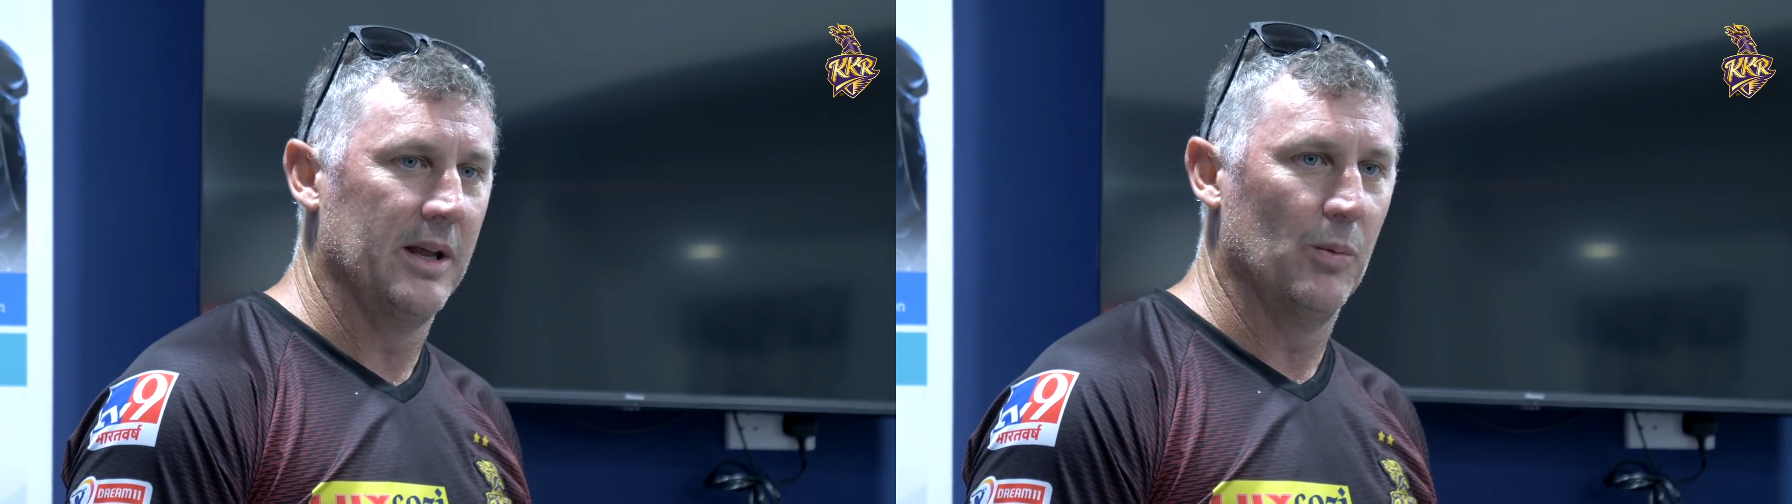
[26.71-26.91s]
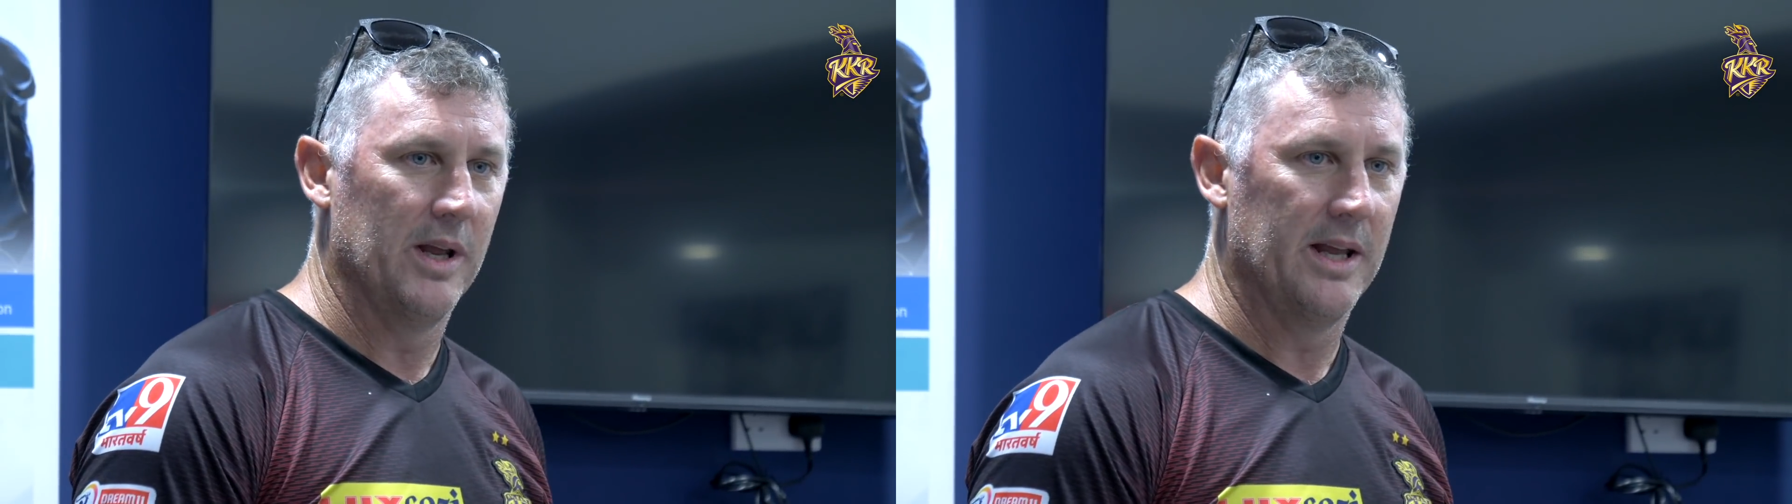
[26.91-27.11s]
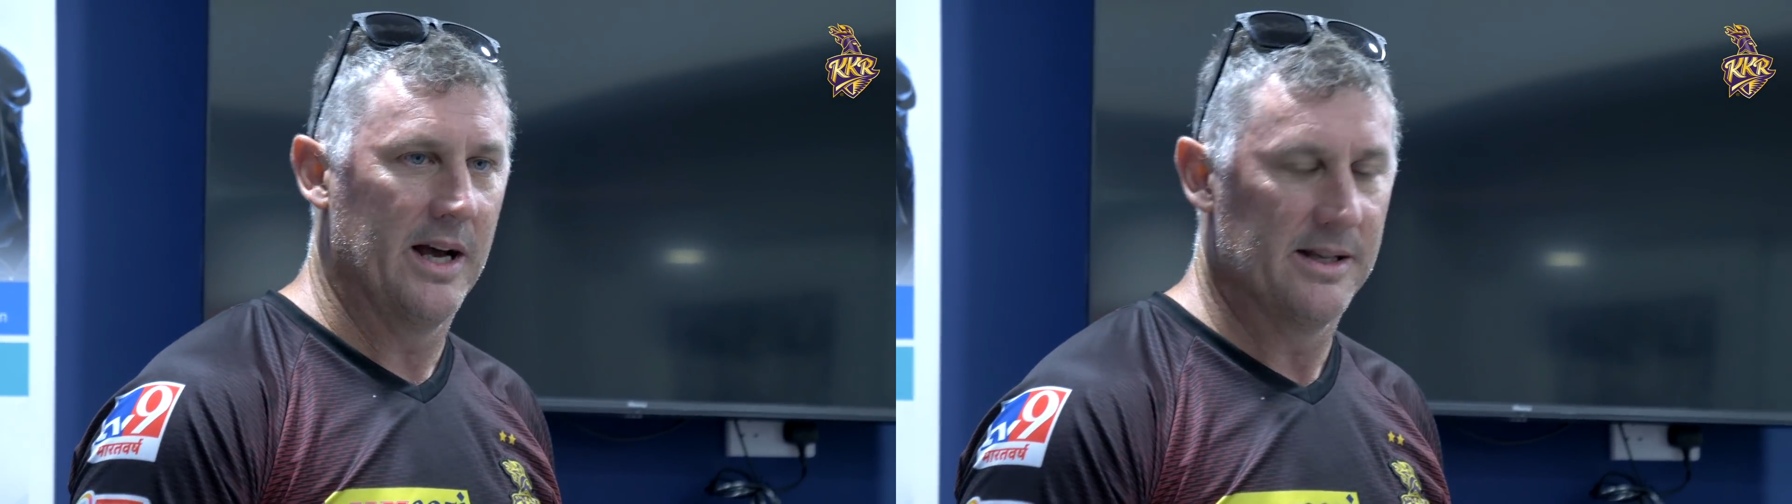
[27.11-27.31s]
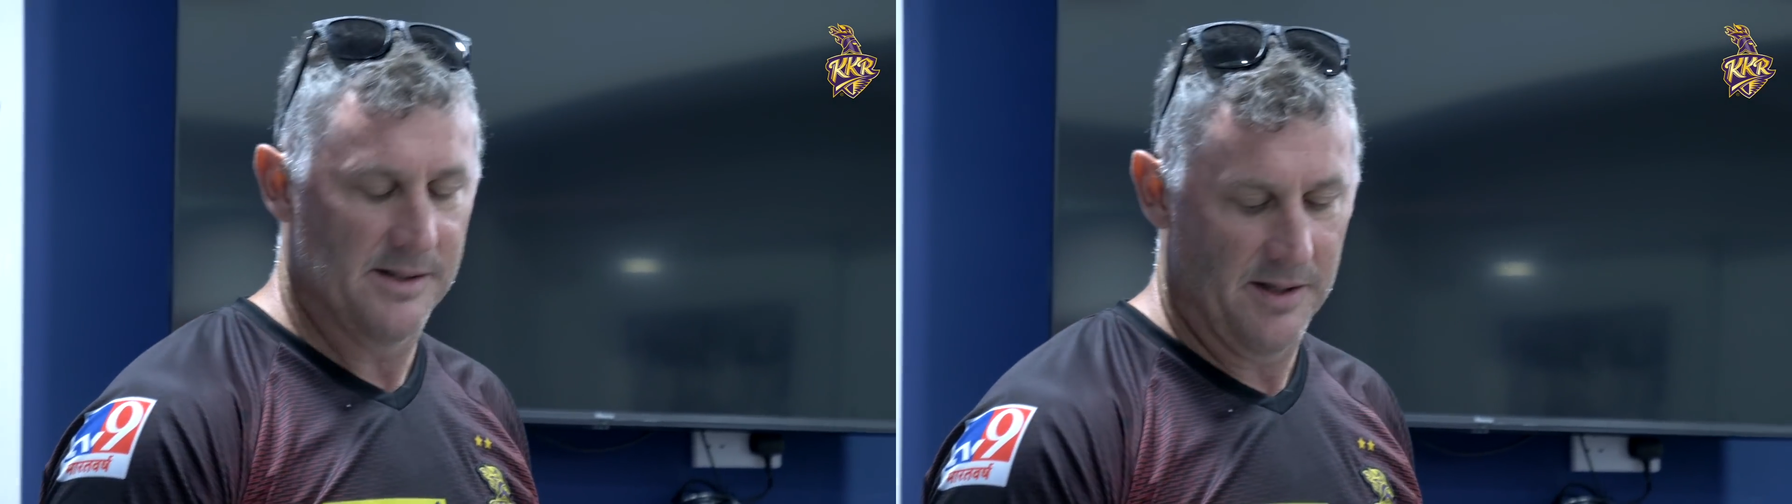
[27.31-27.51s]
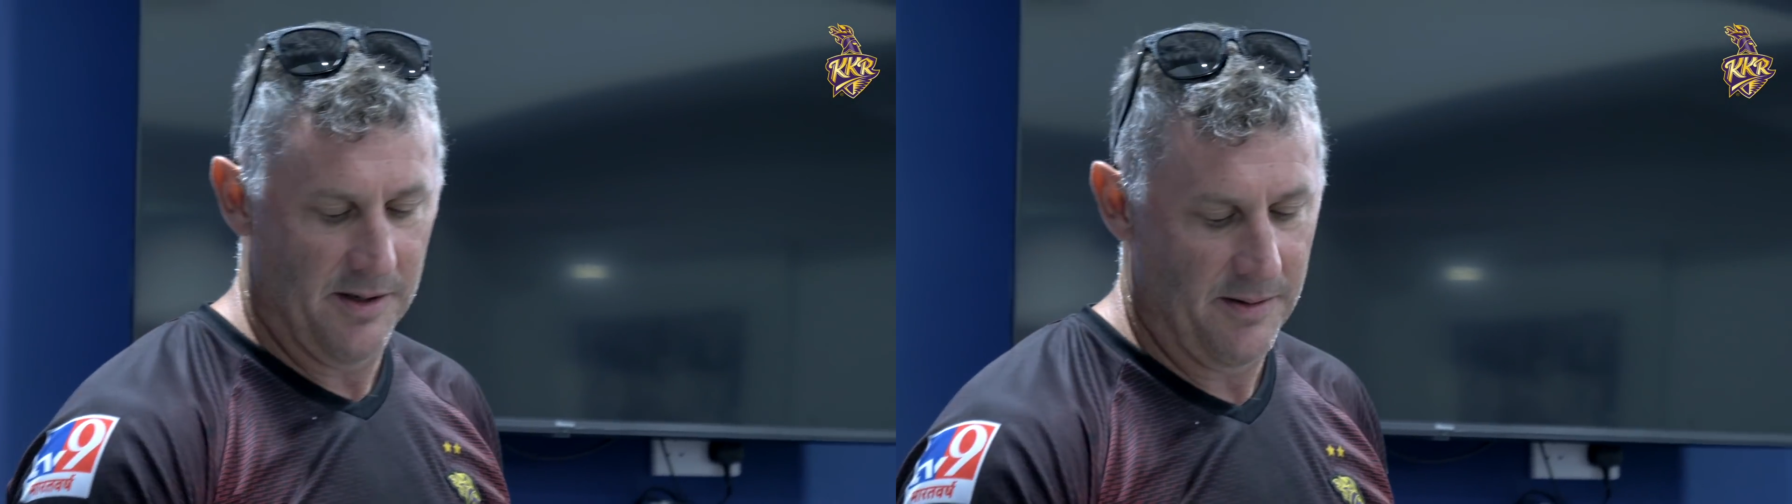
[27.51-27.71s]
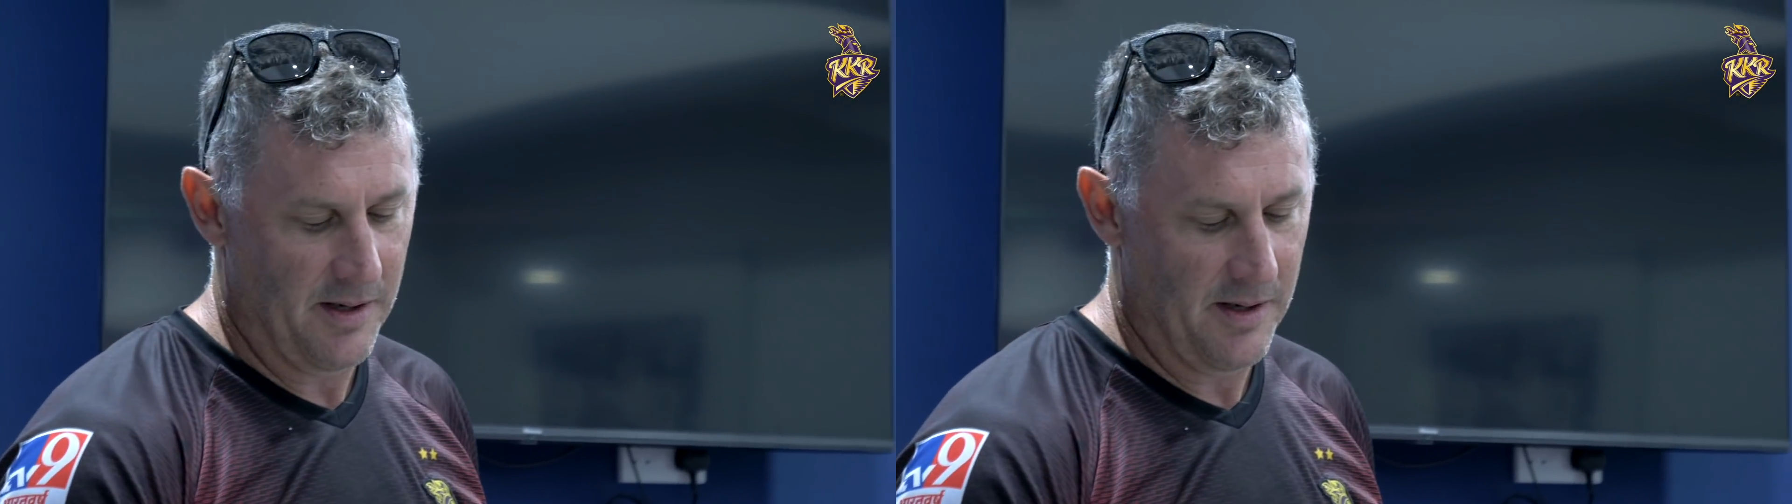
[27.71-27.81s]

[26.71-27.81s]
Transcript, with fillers: in, week out, so